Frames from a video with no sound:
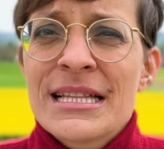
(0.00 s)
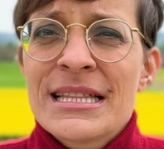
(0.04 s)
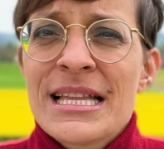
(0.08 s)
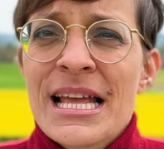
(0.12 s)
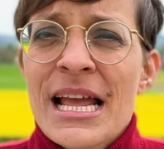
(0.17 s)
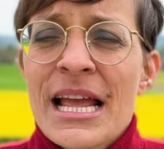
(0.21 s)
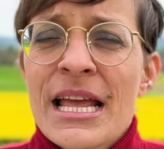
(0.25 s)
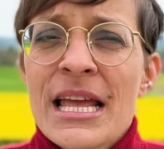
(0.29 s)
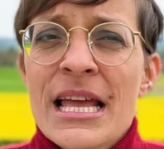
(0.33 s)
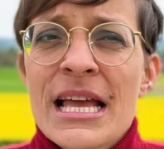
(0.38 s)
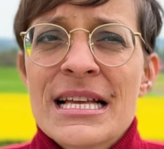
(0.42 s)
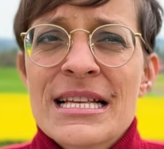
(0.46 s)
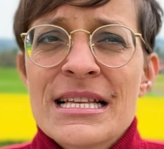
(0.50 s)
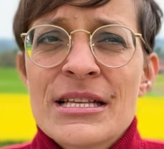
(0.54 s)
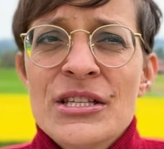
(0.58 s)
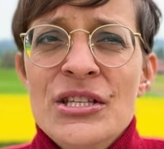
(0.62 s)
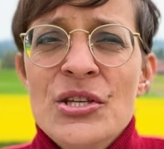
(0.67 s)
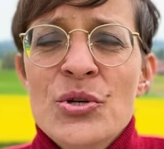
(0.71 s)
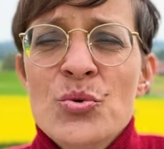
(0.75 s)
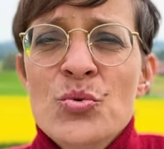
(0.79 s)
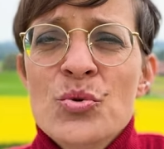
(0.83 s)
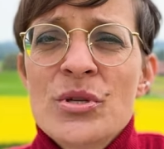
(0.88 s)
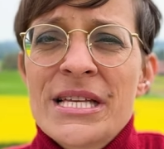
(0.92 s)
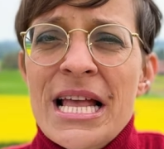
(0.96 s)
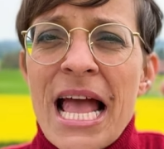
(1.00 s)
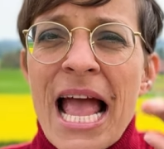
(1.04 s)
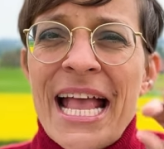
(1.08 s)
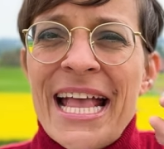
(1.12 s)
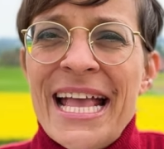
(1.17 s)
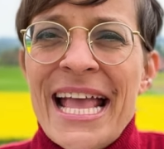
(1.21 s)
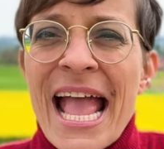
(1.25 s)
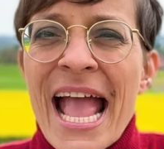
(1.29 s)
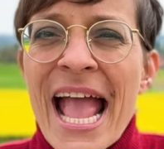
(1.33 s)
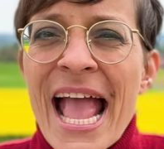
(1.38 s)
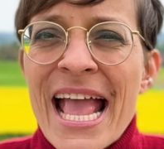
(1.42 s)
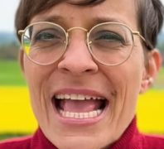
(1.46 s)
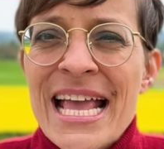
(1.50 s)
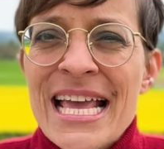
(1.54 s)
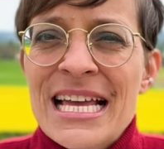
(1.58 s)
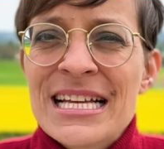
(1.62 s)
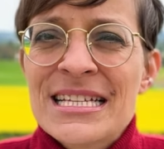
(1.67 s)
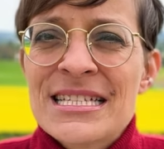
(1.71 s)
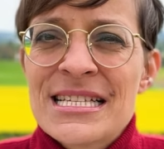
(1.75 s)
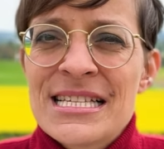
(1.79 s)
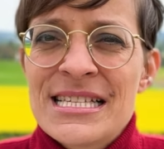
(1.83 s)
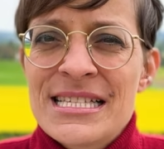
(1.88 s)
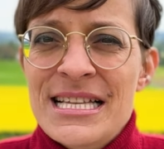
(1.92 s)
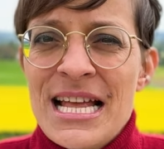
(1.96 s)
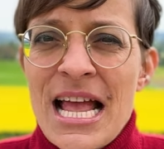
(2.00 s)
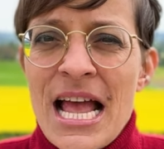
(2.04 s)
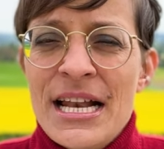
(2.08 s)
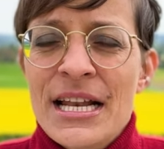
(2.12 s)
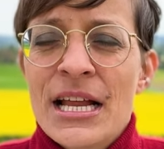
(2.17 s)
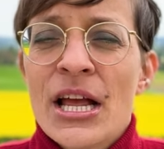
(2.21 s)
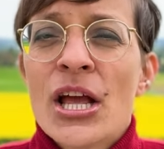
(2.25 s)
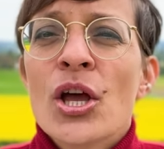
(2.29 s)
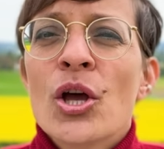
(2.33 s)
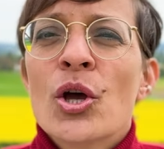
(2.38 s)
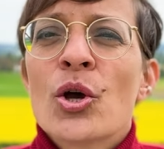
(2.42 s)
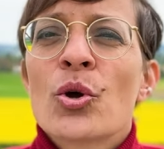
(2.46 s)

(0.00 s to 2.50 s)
They use a K instead.